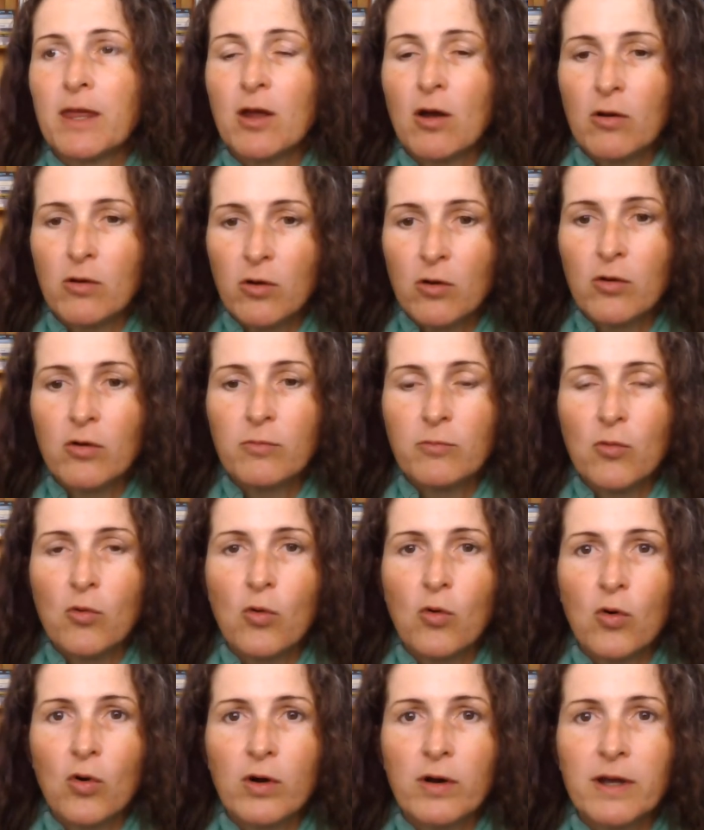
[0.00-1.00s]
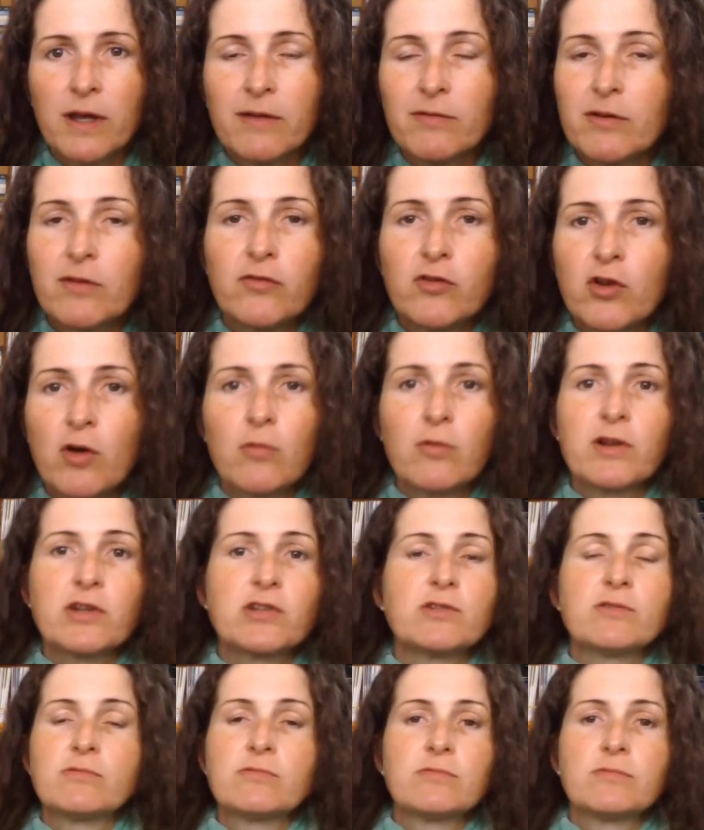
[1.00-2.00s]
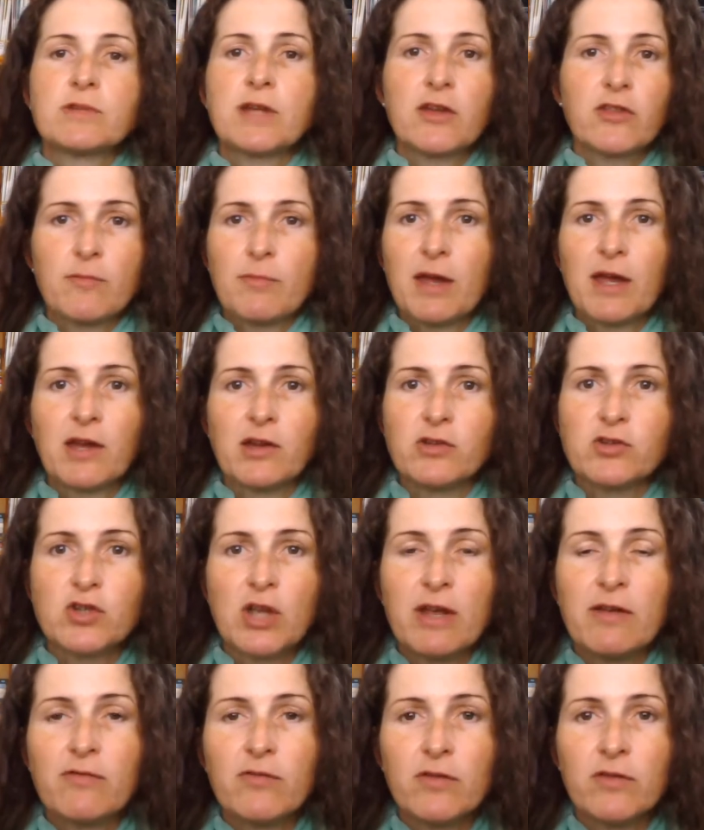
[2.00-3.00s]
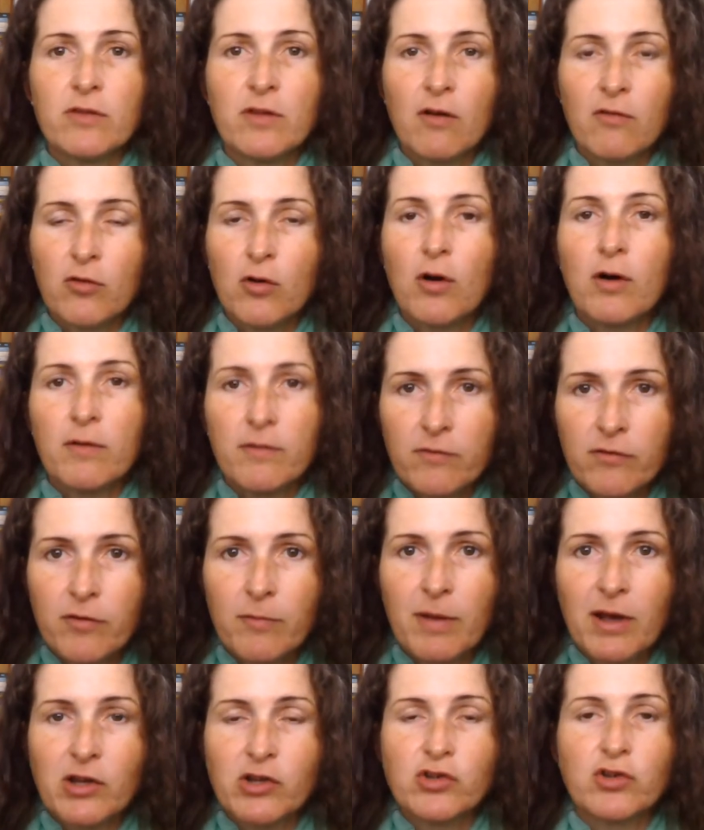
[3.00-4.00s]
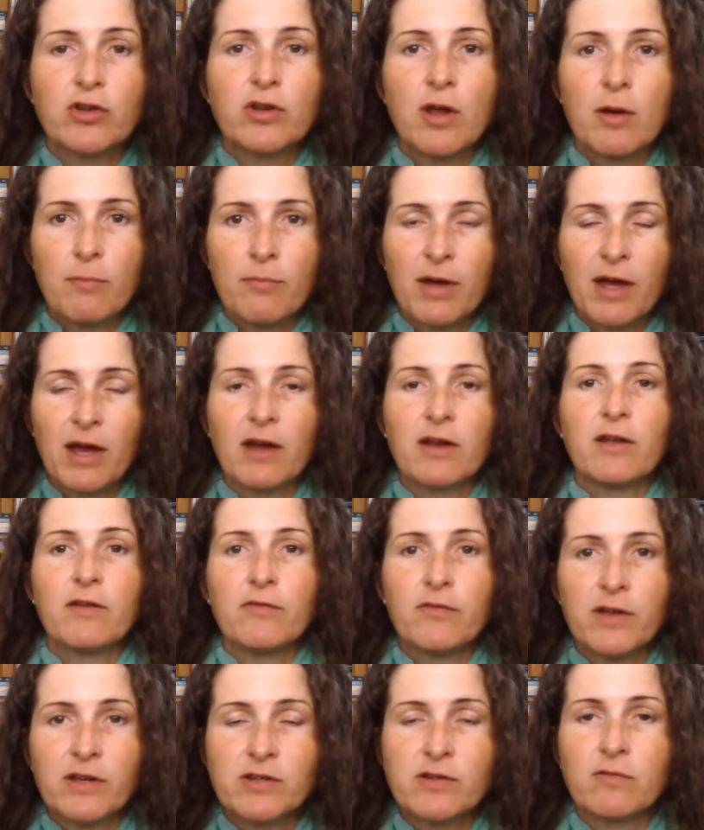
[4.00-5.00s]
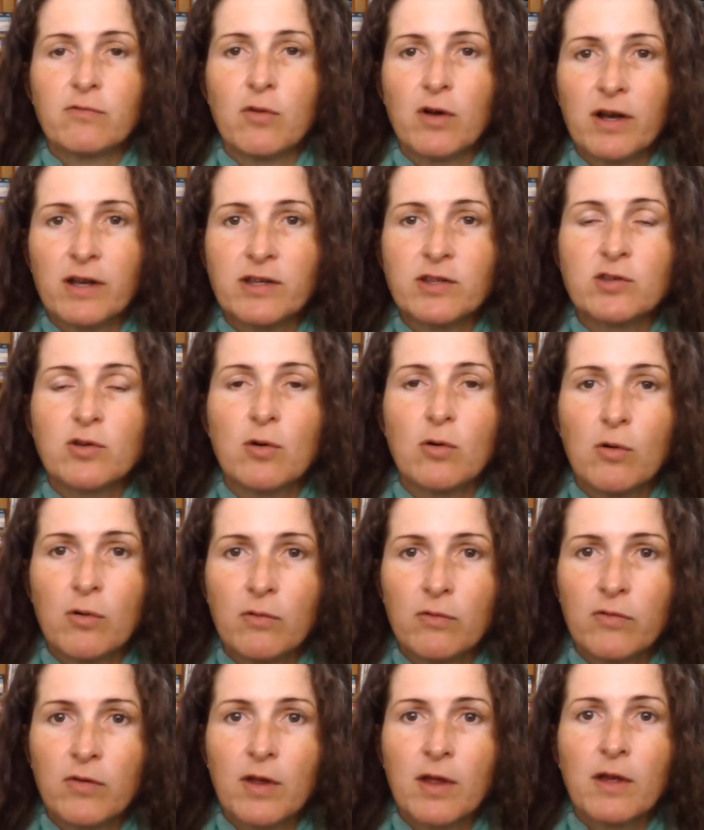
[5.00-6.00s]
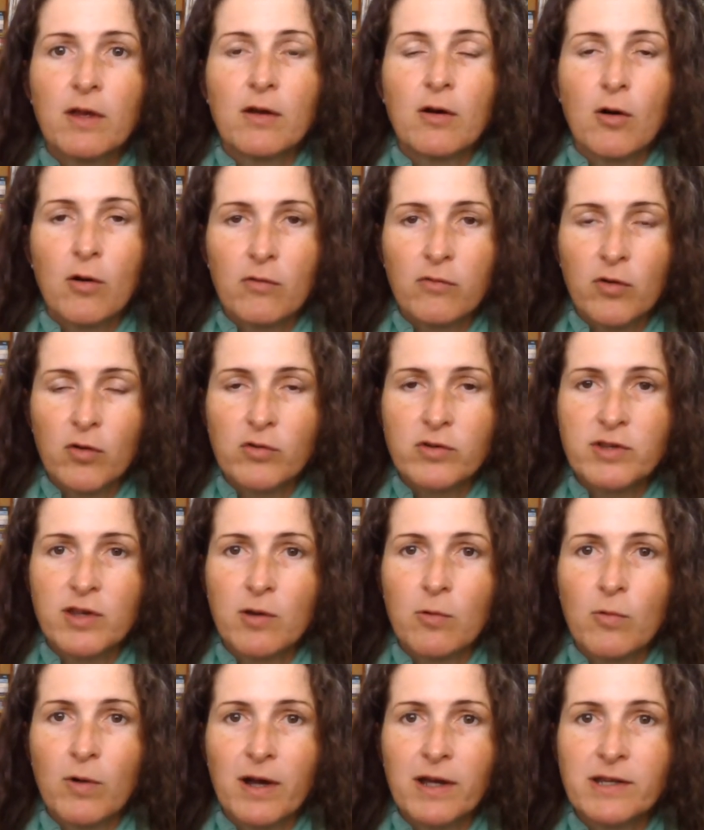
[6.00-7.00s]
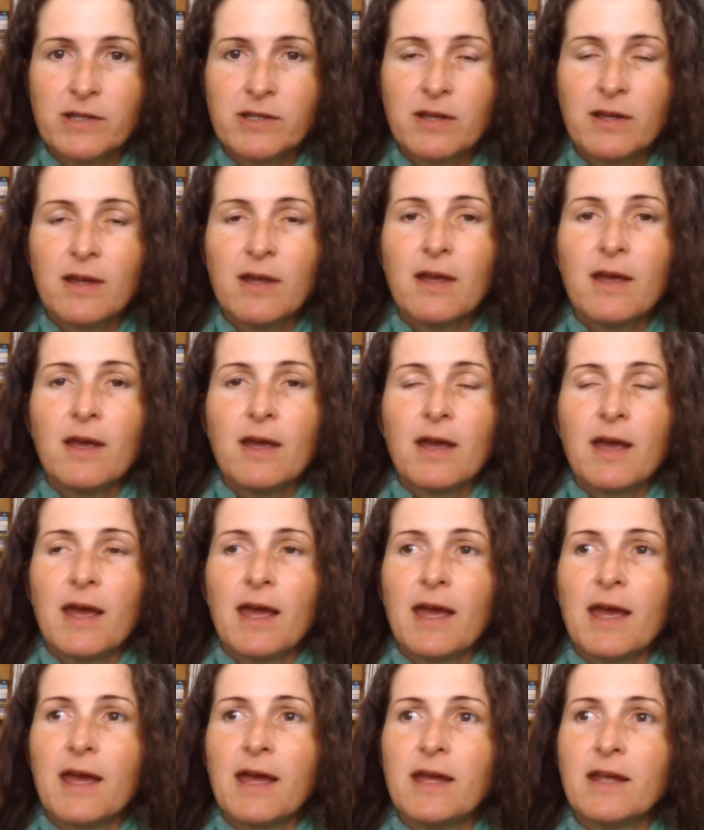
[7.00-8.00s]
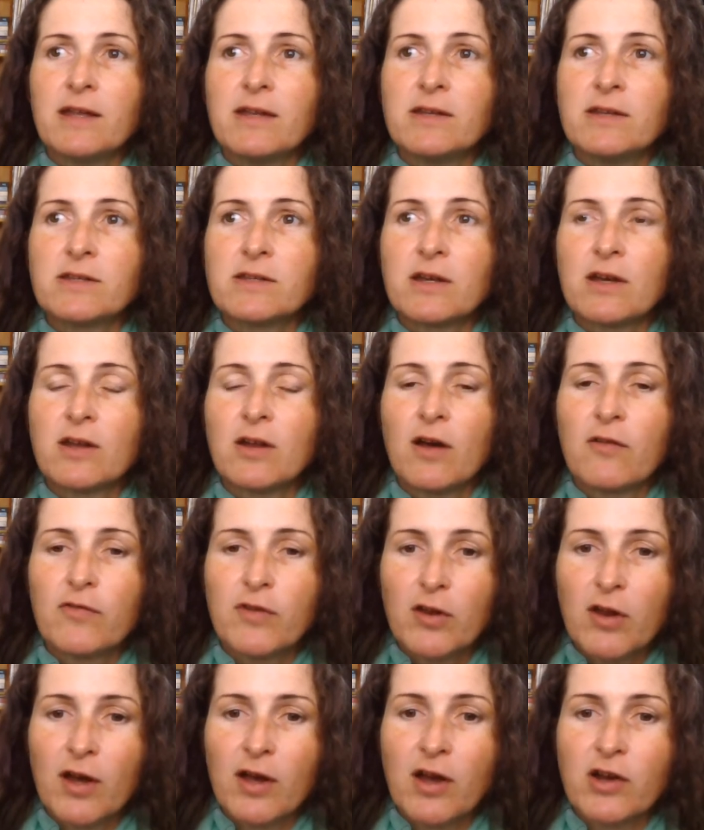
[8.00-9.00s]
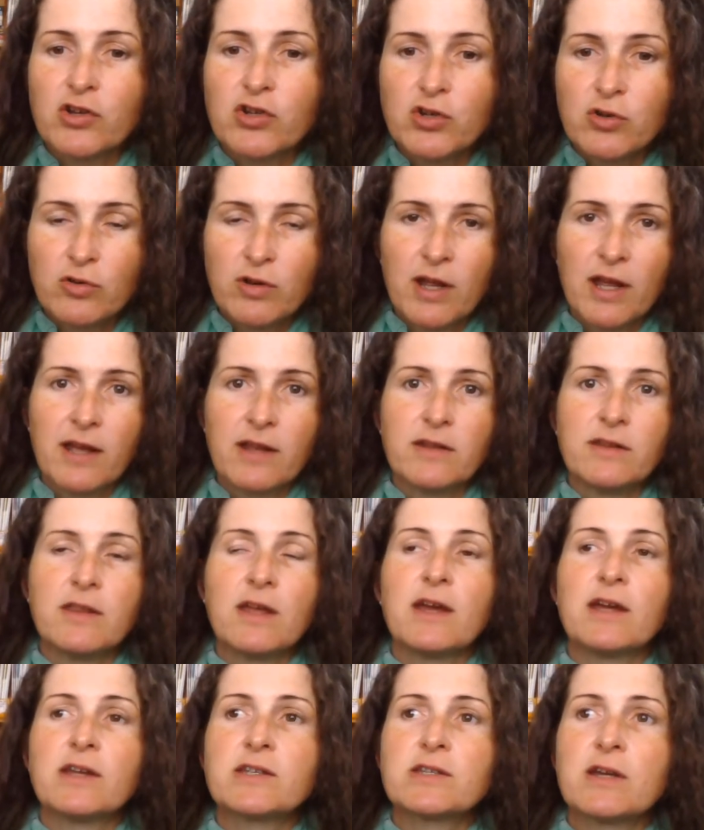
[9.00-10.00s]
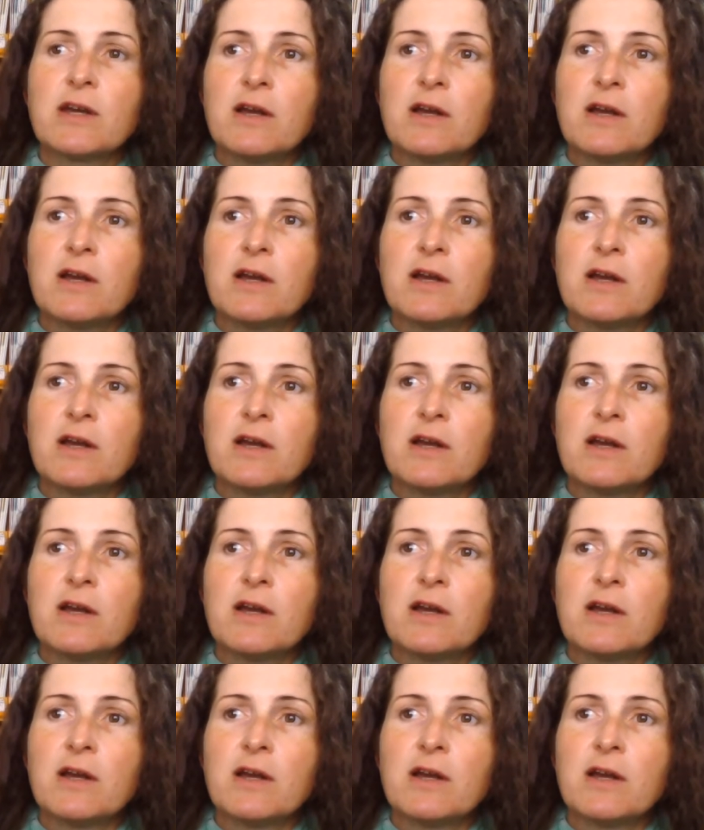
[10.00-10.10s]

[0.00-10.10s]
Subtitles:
learn more, even if you don't want to take the package, even I've got information about effective ways of losing weight. And I feel like I should add that